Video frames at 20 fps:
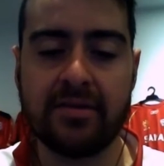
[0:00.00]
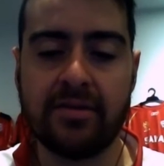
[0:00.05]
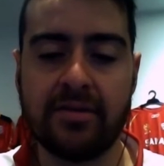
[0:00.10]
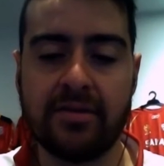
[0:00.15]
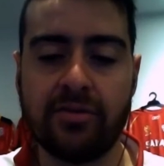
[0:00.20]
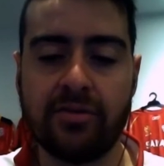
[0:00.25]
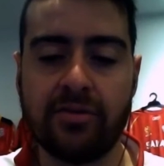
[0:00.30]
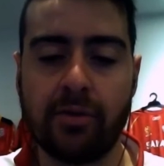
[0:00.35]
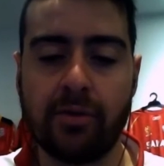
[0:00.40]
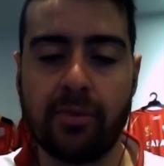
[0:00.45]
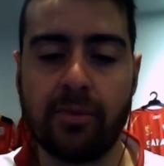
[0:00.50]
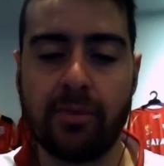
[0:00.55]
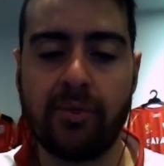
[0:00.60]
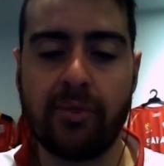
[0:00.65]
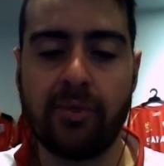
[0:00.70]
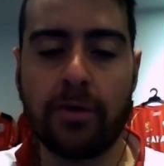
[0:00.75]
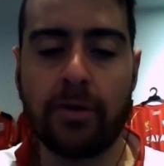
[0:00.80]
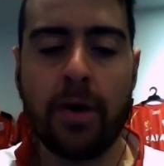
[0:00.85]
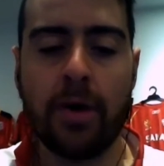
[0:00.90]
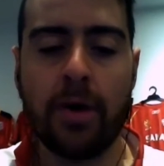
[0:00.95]
sort of
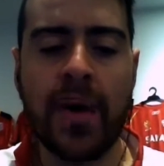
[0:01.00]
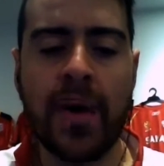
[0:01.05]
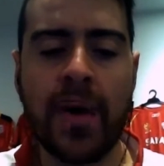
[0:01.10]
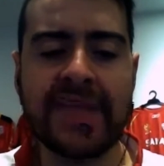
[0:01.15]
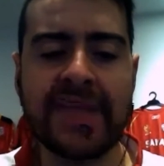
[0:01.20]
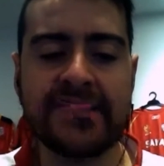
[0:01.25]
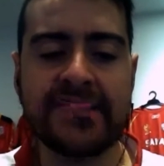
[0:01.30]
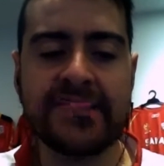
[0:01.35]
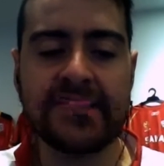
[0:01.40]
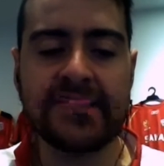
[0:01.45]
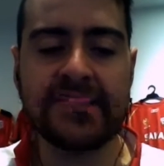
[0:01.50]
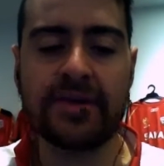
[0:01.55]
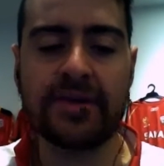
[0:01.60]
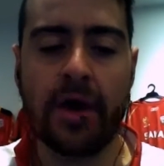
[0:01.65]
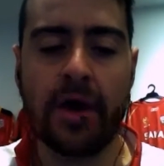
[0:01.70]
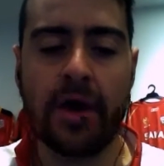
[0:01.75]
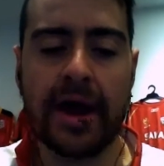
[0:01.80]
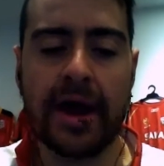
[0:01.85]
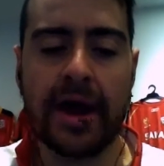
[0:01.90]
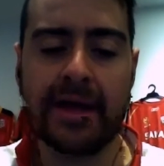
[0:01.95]
why is this
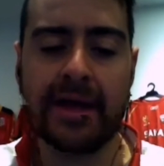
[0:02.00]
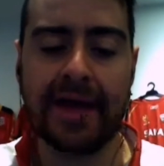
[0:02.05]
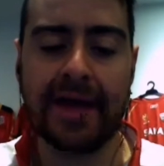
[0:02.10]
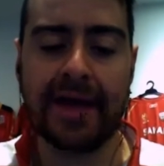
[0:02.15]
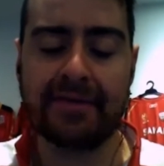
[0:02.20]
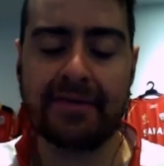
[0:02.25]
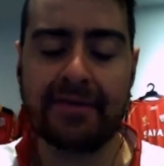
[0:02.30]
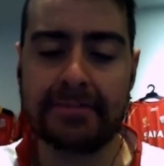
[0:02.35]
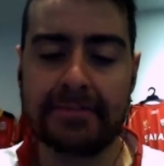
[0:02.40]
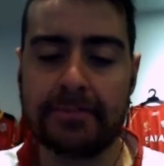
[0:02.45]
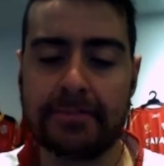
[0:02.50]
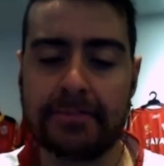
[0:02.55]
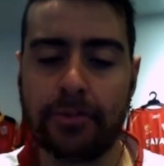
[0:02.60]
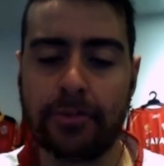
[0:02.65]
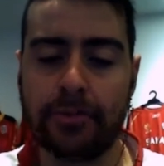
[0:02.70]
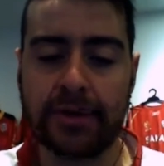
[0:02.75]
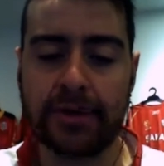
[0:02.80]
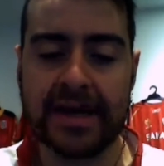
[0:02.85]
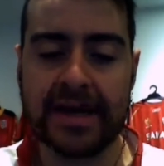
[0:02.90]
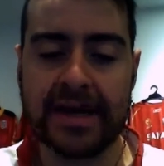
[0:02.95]
guy having been
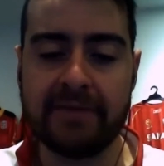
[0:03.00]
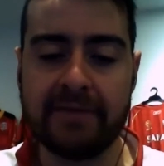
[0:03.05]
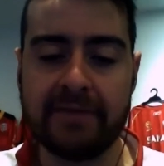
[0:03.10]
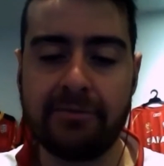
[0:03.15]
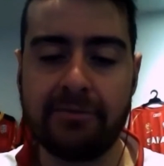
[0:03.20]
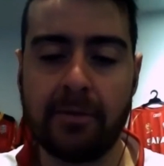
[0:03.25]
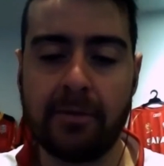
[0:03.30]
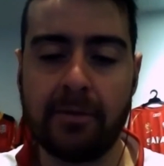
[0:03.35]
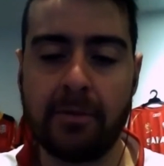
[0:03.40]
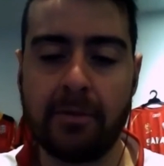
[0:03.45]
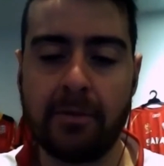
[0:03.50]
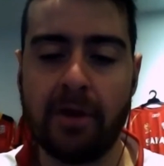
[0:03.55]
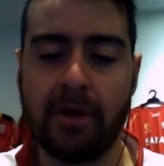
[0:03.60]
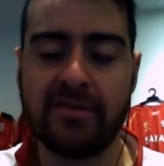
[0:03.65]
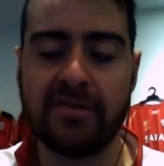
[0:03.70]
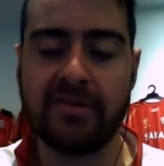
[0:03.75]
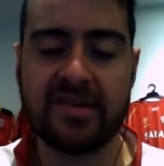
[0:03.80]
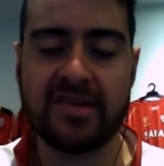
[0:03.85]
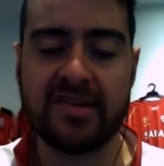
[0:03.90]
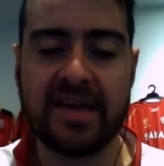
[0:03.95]
brought in from
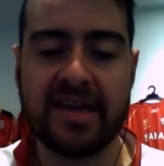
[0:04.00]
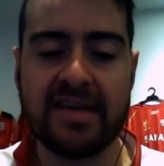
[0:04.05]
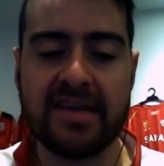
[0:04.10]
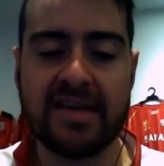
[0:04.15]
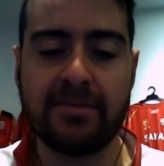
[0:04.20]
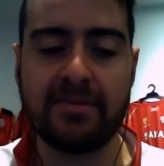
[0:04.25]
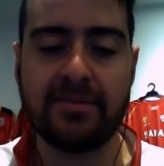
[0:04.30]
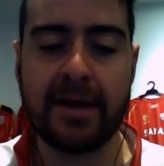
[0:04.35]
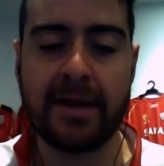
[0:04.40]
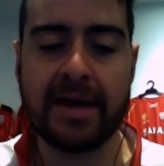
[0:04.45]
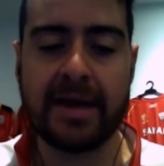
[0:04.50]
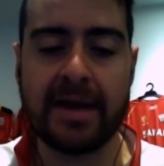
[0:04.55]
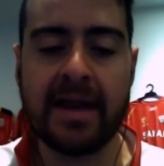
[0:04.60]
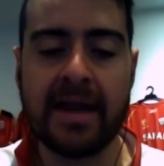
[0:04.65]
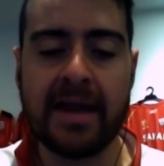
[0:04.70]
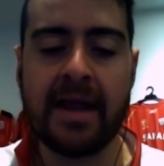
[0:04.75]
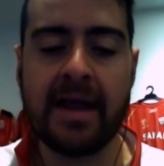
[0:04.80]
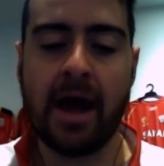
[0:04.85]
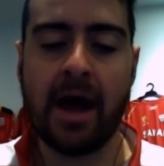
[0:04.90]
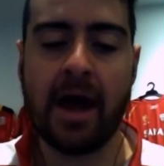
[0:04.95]
overseas when
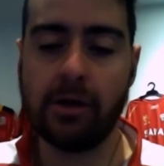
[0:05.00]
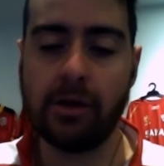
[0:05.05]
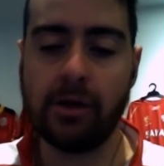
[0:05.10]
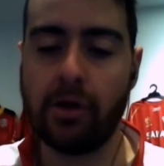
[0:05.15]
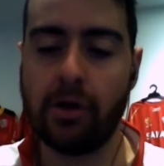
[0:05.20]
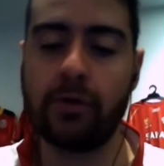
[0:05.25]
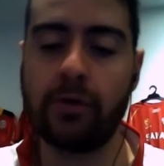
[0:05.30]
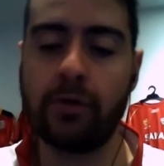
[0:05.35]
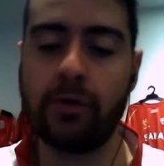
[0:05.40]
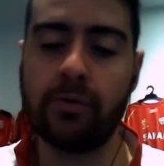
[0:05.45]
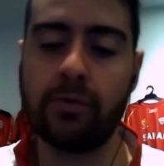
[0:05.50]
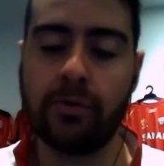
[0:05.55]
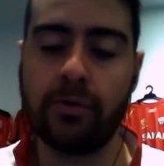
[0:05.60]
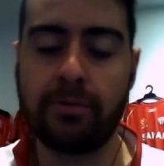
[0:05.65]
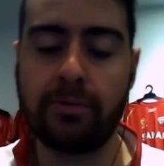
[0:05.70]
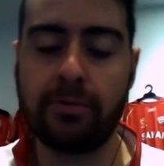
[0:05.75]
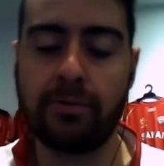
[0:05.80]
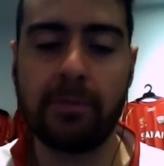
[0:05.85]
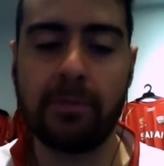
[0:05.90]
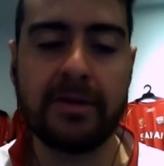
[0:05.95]
a local could
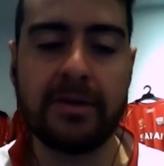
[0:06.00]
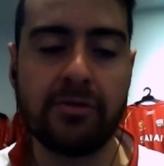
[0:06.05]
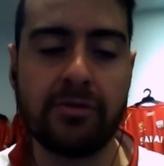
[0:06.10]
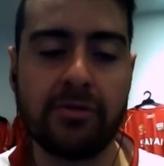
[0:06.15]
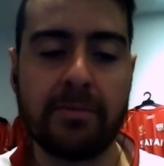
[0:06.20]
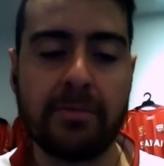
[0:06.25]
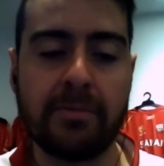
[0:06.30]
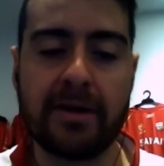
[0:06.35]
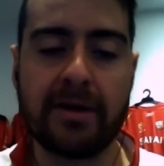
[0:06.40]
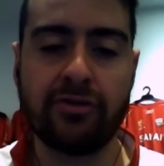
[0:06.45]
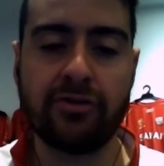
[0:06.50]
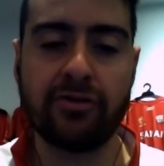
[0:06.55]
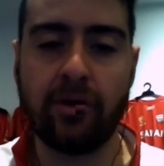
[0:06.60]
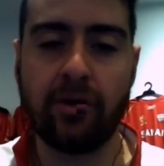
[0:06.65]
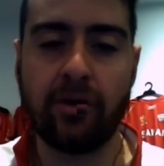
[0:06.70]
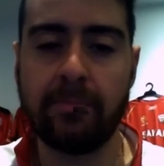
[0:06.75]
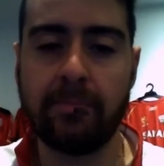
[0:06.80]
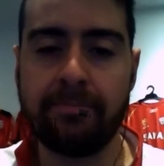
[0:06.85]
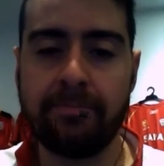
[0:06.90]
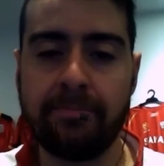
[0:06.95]
probably do a better
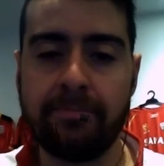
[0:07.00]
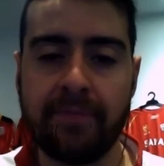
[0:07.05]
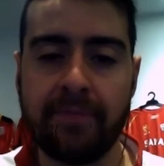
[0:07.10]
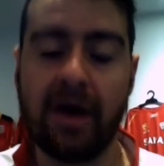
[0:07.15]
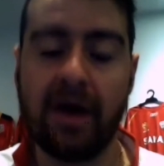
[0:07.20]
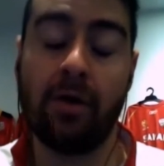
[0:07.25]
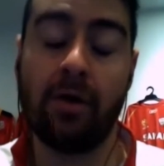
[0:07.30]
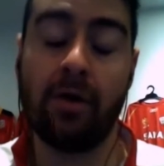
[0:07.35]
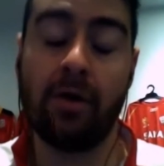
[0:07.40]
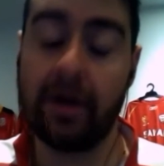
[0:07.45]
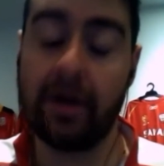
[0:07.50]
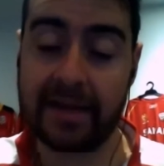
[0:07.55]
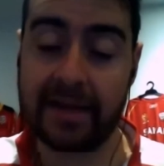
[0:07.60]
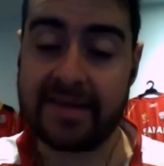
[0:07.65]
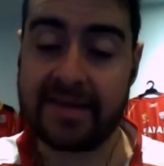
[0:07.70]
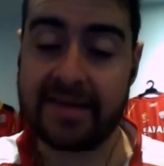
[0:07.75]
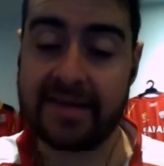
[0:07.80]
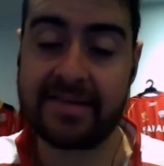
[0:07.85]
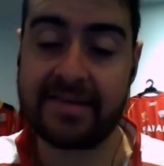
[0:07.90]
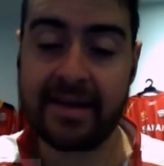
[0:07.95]
job, uh, or at
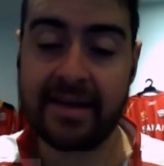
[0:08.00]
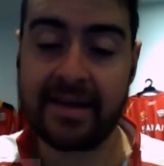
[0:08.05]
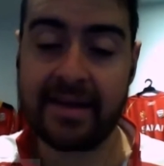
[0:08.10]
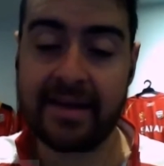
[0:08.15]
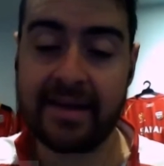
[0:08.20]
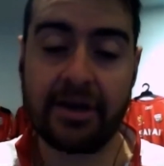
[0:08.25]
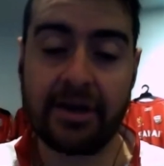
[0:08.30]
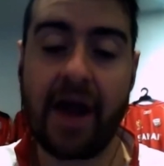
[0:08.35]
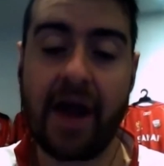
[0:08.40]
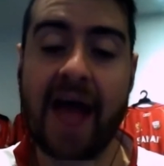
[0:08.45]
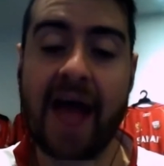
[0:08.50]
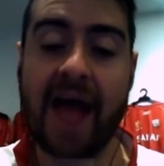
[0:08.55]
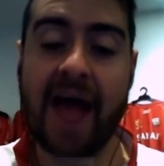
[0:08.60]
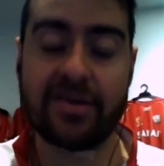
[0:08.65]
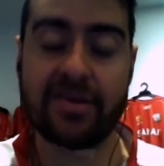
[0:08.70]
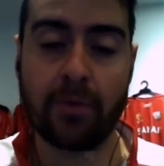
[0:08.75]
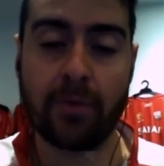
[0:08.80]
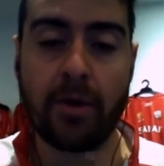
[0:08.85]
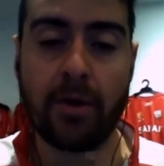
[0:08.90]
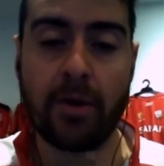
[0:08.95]
least you know as
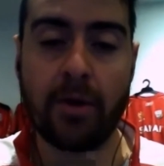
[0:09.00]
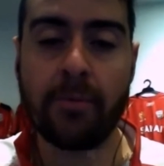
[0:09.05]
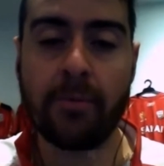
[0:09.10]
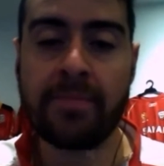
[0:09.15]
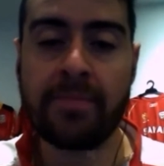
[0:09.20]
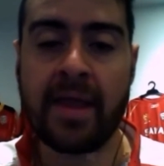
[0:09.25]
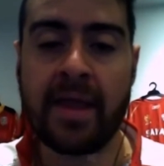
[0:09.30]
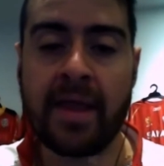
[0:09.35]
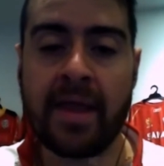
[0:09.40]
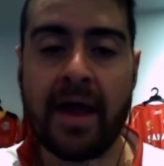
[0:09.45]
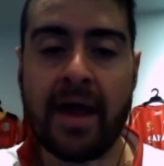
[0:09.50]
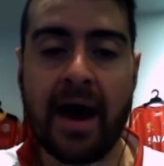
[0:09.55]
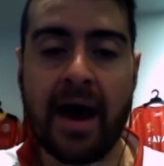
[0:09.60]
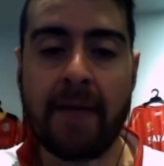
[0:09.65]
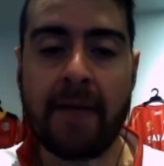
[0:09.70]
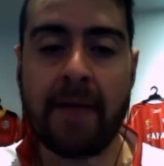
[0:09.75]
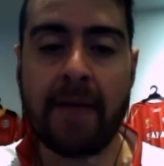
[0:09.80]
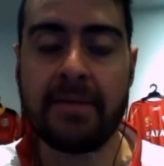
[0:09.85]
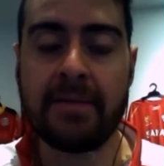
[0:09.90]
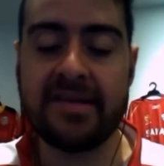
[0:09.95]
well.
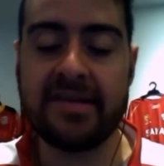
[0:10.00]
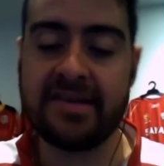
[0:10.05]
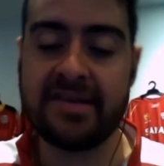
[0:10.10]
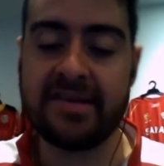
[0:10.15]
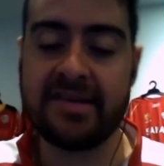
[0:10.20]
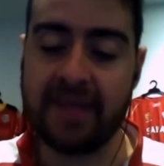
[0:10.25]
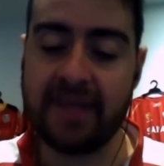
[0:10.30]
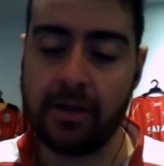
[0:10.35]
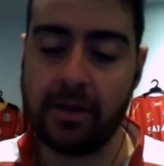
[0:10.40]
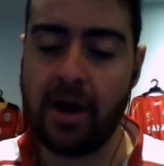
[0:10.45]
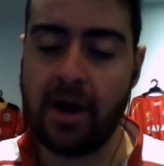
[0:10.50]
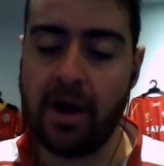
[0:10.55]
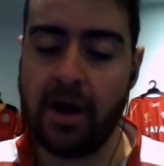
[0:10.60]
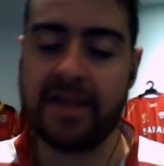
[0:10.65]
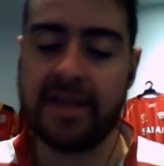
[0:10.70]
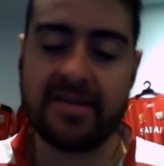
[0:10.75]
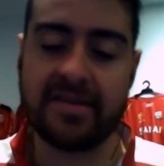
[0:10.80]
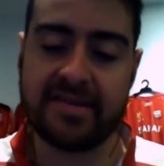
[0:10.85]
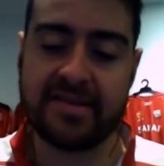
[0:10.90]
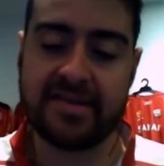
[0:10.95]
Um, is this a line
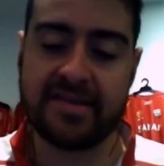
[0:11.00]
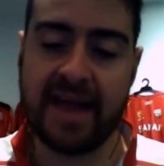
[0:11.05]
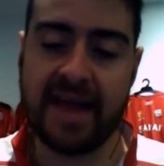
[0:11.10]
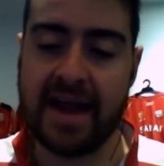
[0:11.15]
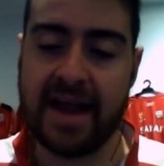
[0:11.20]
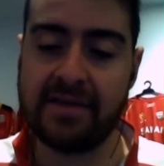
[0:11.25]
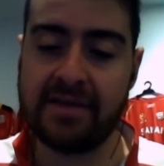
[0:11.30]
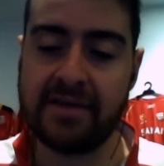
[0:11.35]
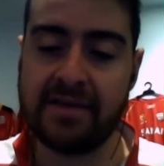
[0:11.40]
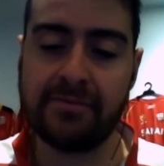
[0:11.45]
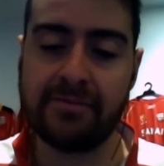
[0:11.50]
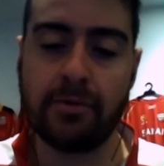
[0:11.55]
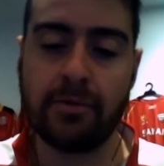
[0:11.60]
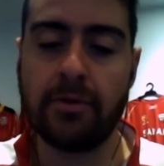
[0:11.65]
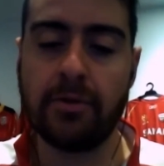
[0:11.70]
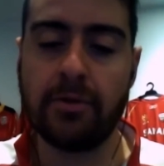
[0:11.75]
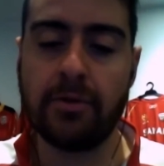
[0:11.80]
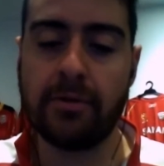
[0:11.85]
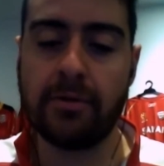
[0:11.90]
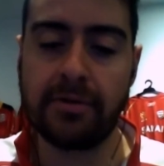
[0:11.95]
in the sand
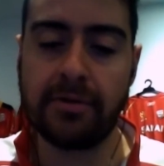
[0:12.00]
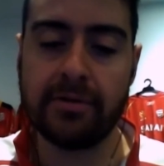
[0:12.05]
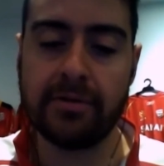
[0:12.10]
for